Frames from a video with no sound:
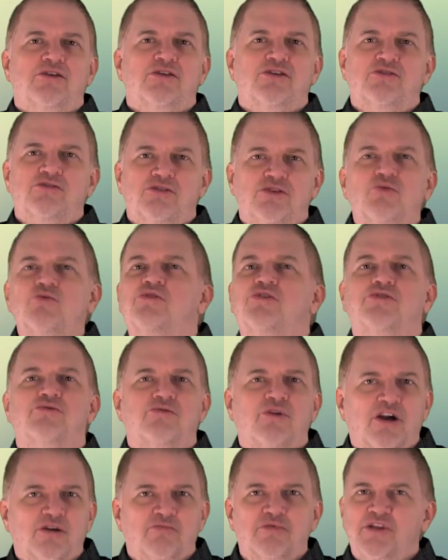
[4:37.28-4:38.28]
you were in the
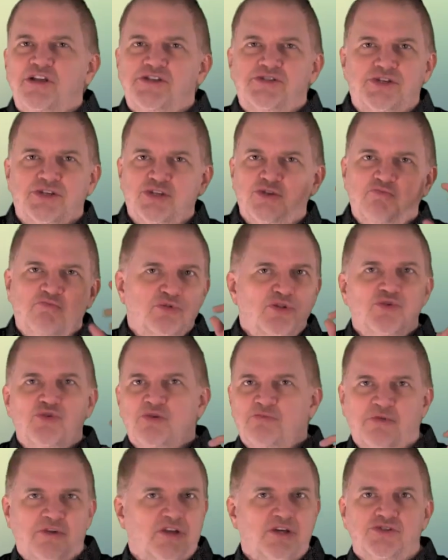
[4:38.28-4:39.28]
wrong place and you
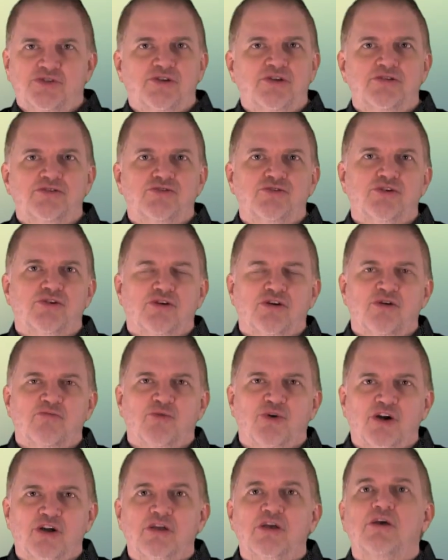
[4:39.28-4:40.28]
blew it because you didn't do your
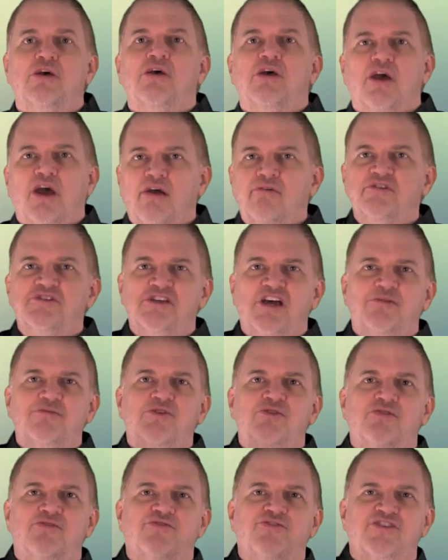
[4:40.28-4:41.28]
homework. Every time
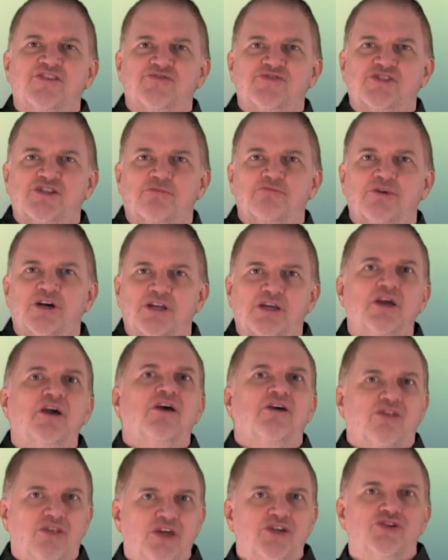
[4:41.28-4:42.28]
you're in front of somebody,
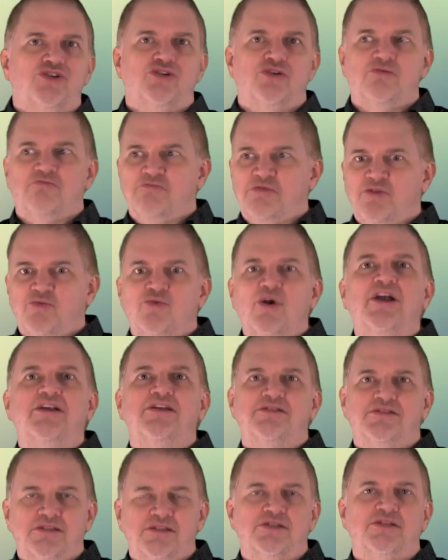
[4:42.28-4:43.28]
they should be
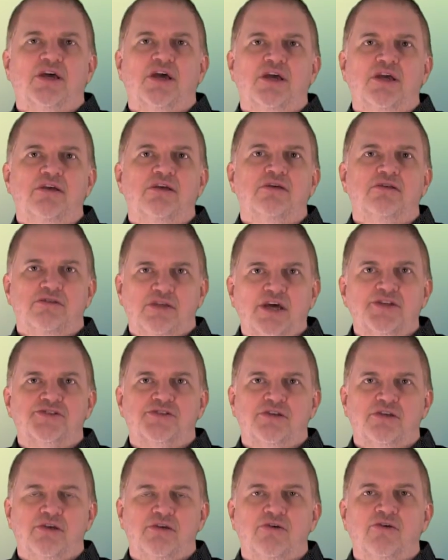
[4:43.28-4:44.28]
ready to say yes
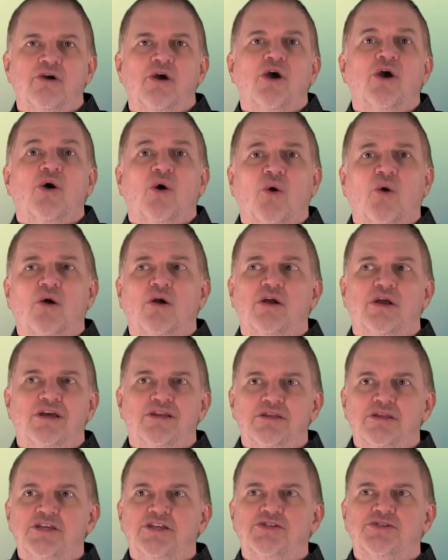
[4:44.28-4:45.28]
to you, or
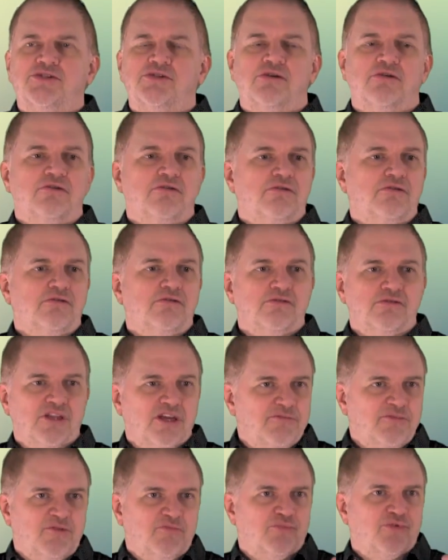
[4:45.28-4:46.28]
at least
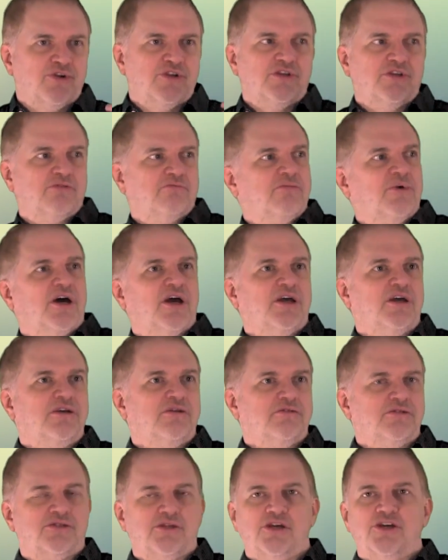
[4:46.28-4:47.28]
let me bring in
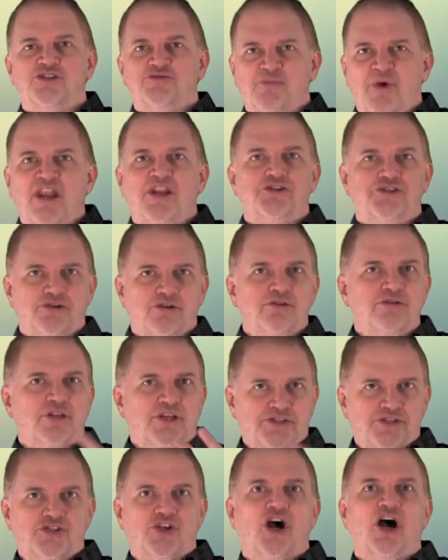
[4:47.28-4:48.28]
my sales manager and
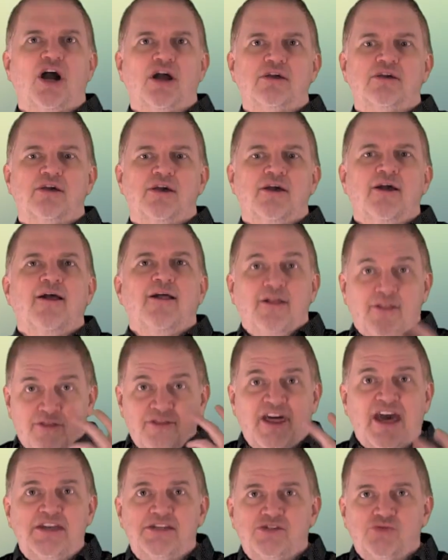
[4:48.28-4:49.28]
let's talk.
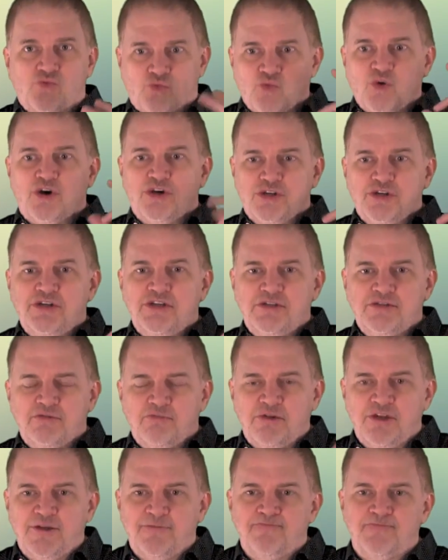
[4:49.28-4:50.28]
That's where you need to
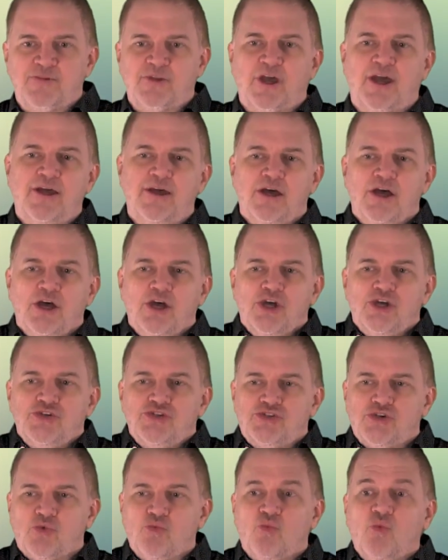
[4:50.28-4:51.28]
be, okay?
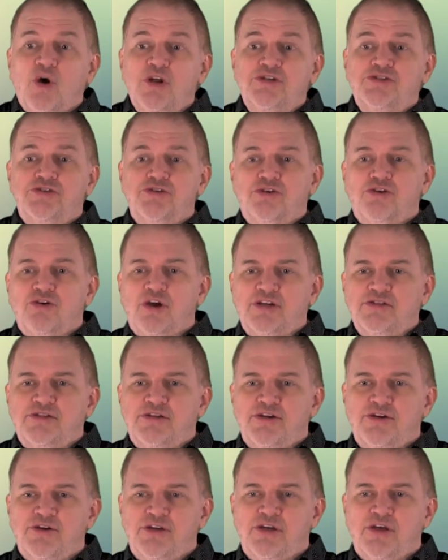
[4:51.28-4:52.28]
So what is your
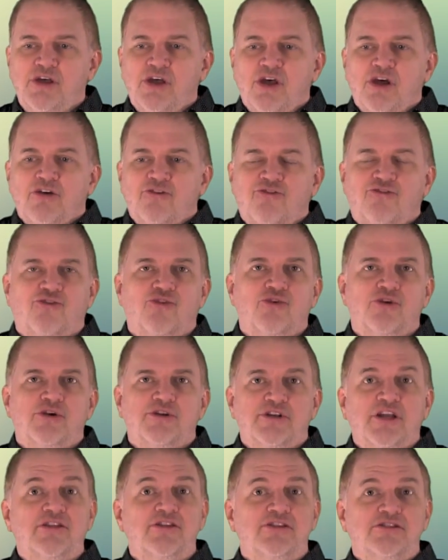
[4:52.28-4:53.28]
criteria
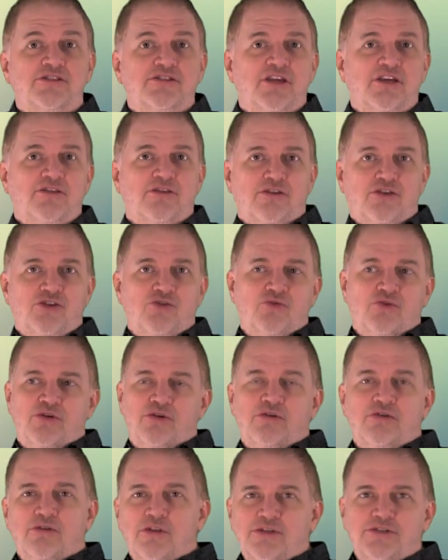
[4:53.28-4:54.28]
for, now let's say that
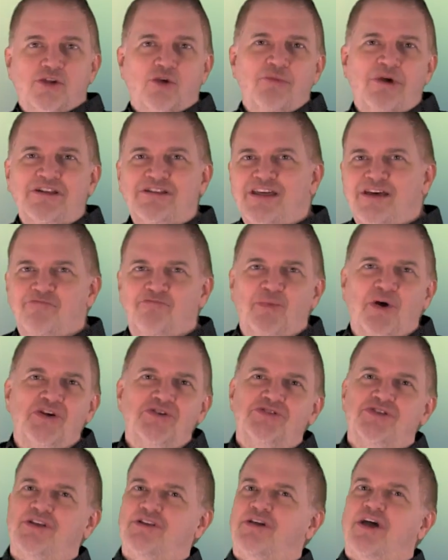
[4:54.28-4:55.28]
let's go back to that
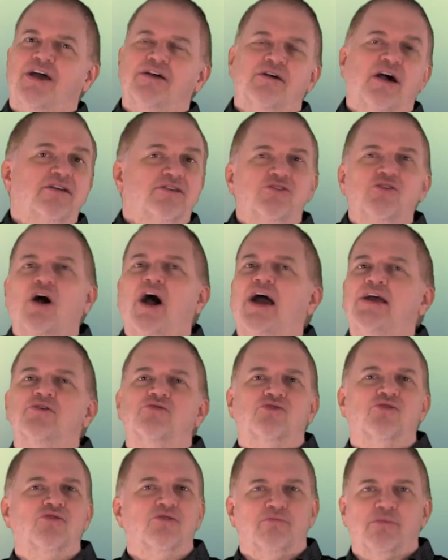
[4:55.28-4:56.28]
bar setting. I
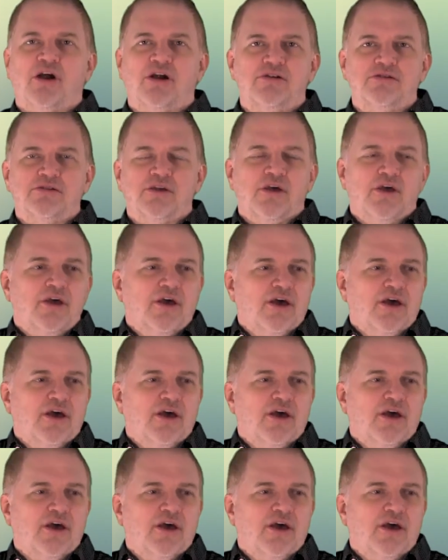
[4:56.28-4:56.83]
don't go to bars.